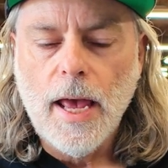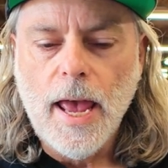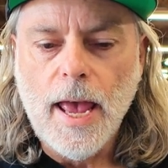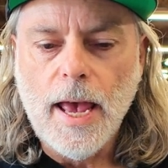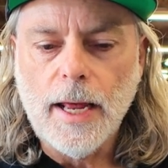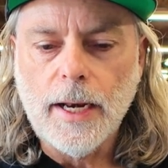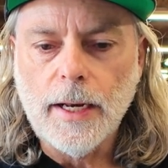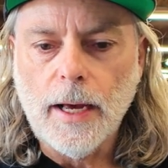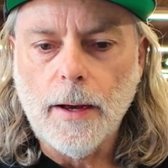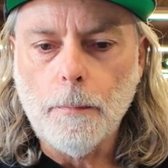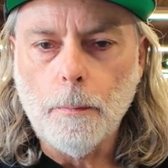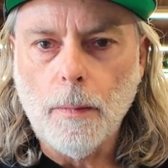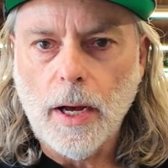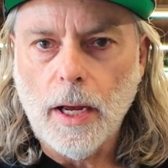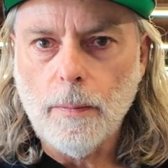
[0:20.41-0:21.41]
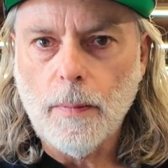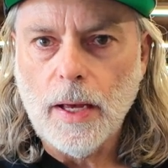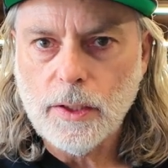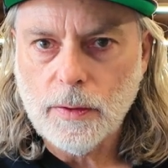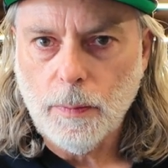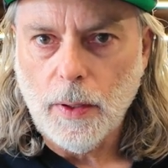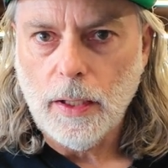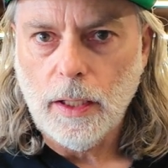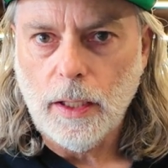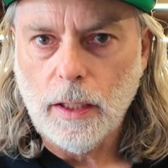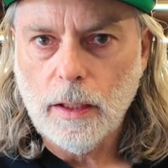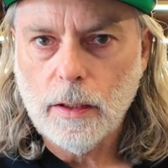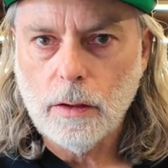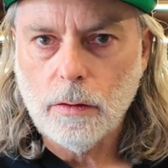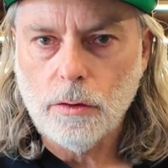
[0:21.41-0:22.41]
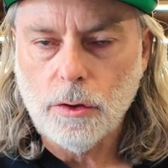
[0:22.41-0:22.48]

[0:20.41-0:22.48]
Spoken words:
and my best buddy,